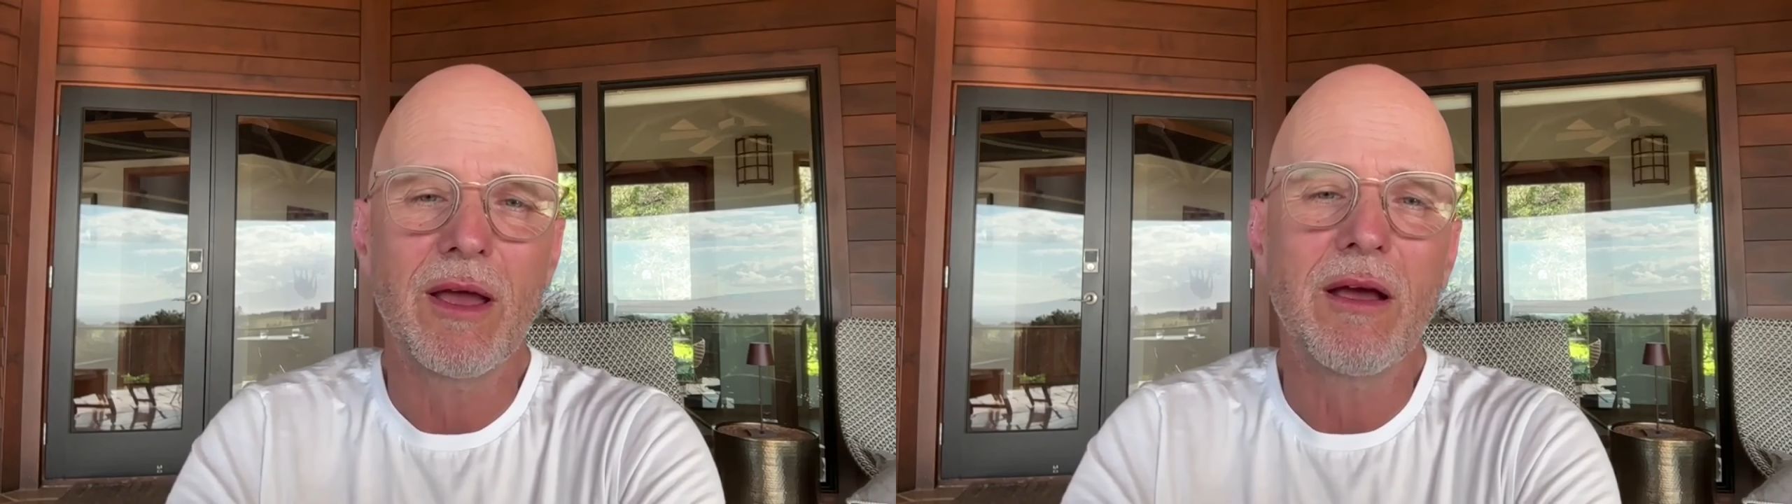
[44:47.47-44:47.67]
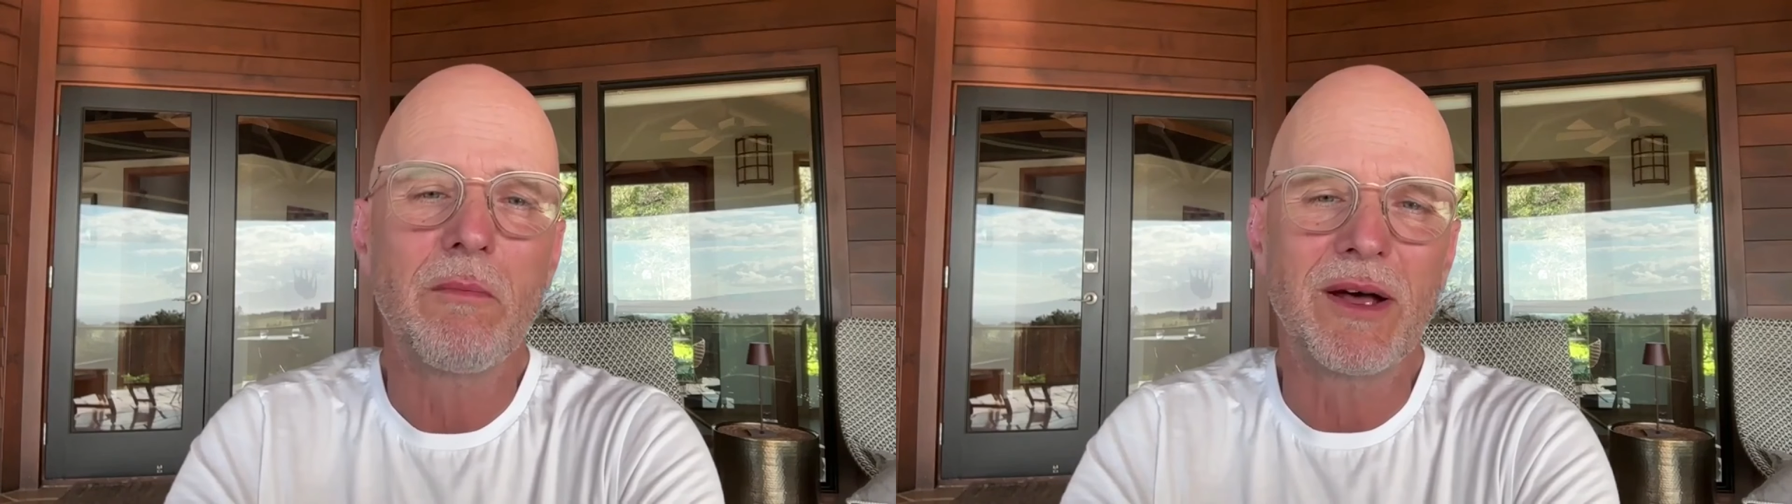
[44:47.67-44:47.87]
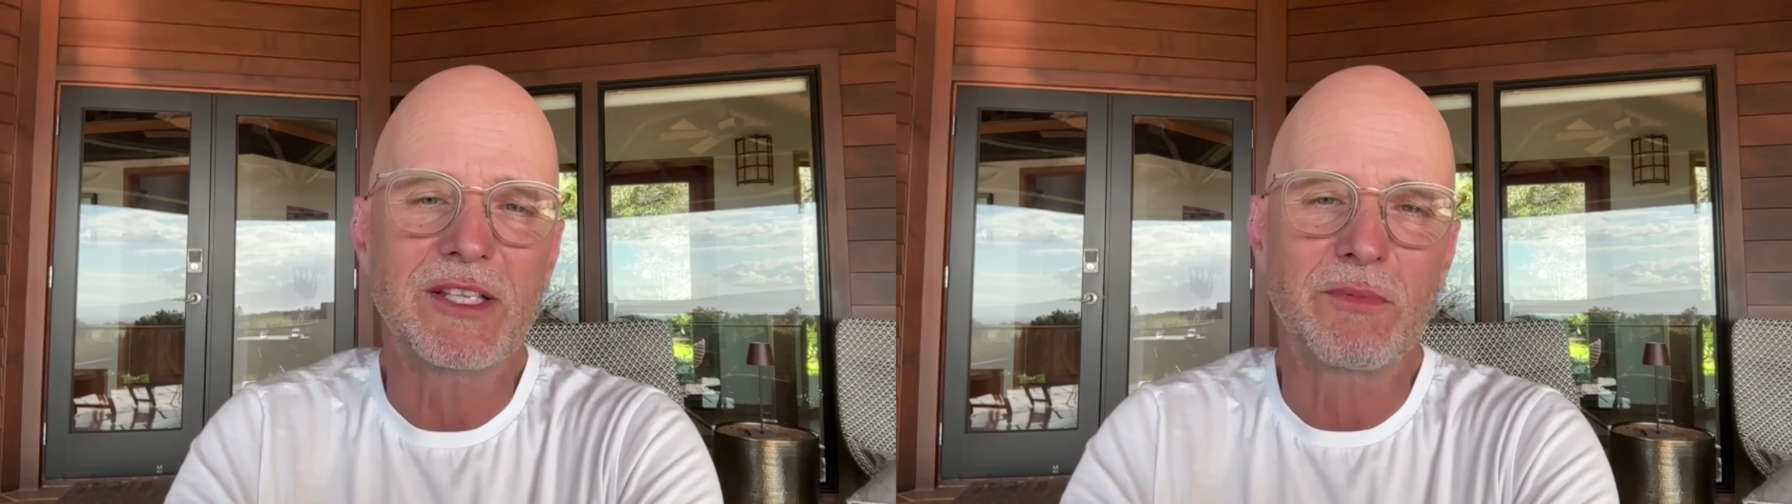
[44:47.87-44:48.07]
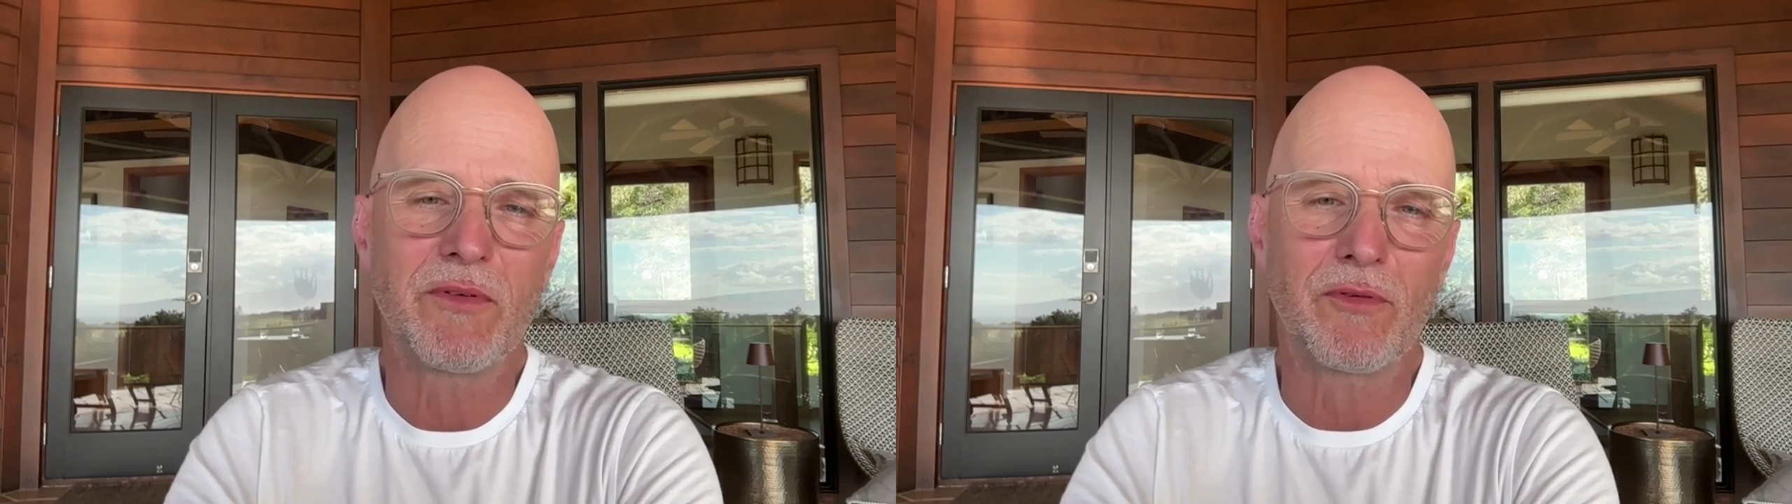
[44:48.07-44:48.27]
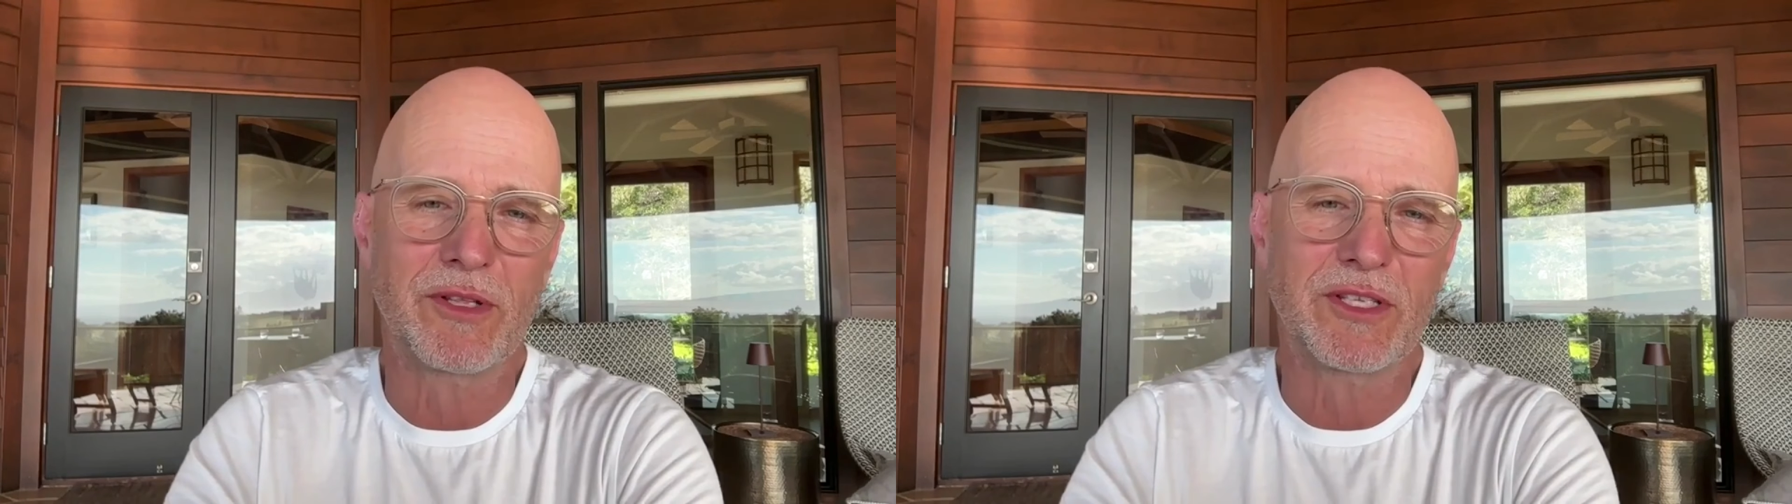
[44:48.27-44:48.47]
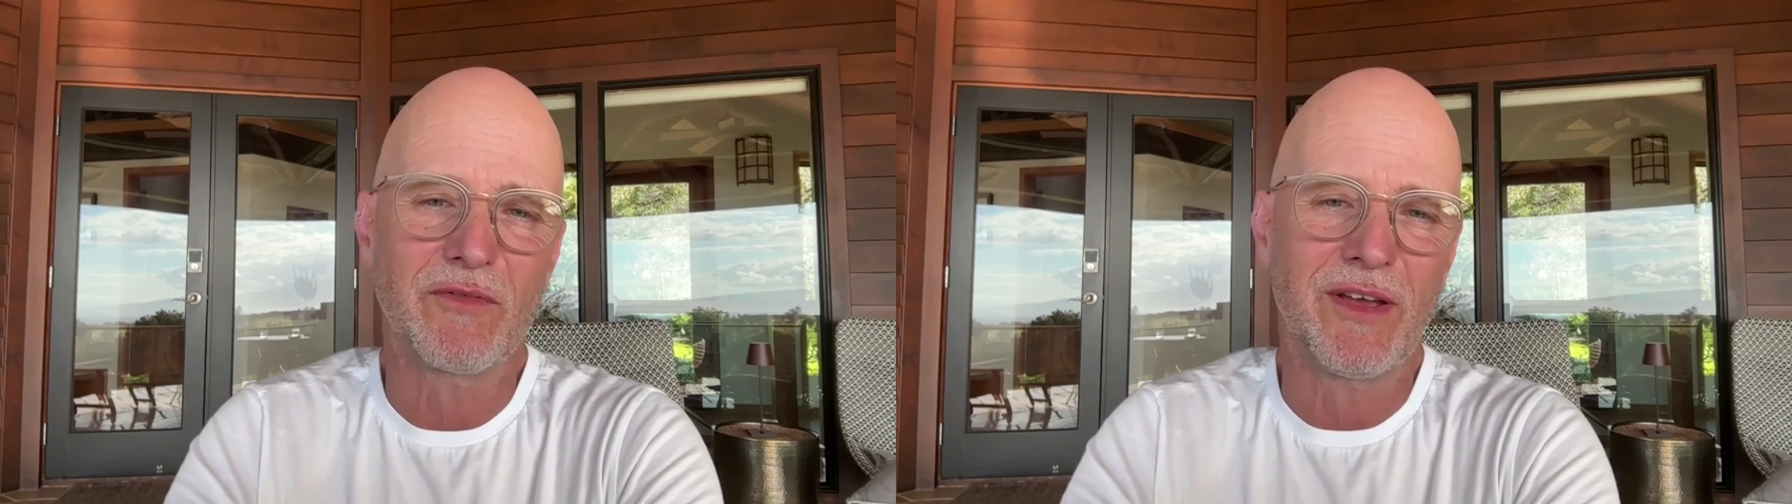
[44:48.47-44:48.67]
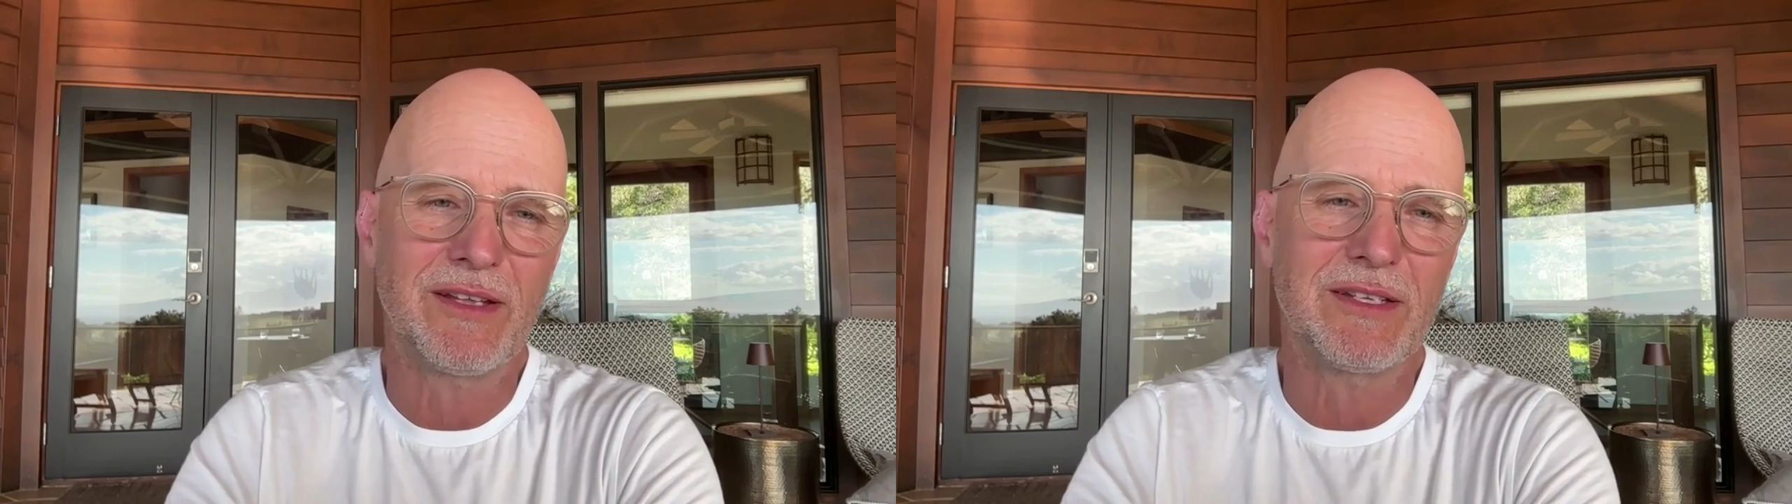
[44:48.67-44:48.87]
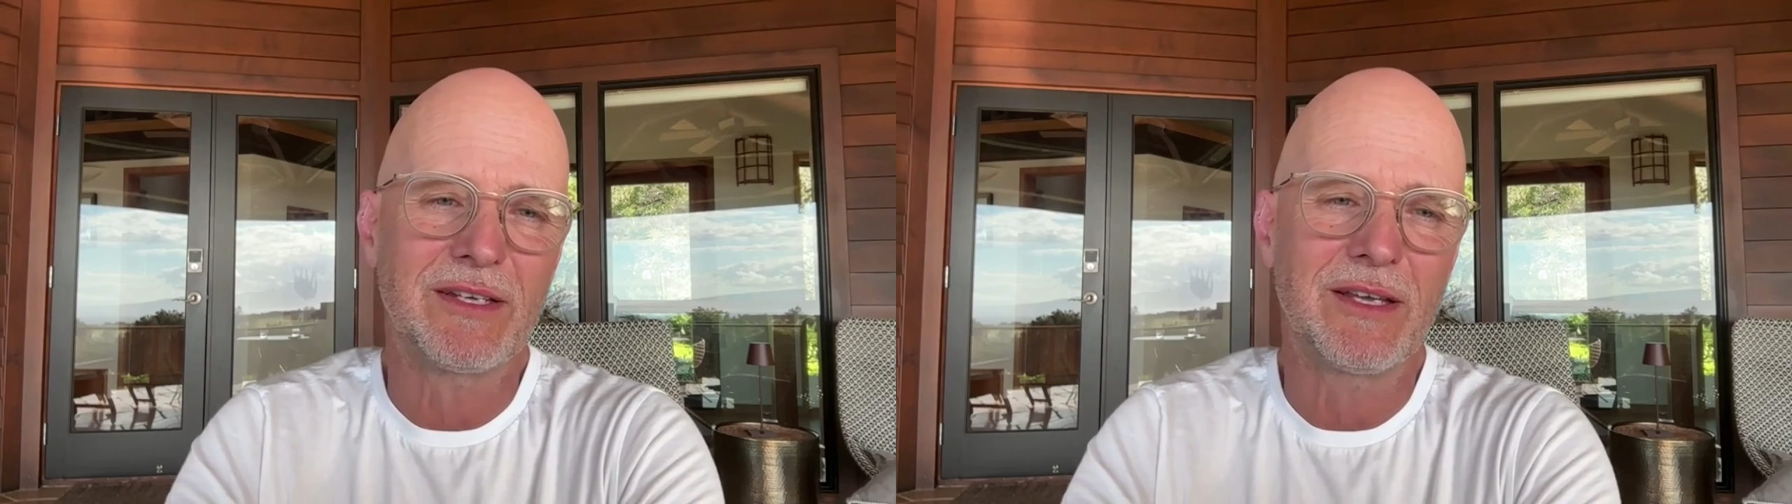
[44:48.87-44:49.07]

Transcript: months before it's fed.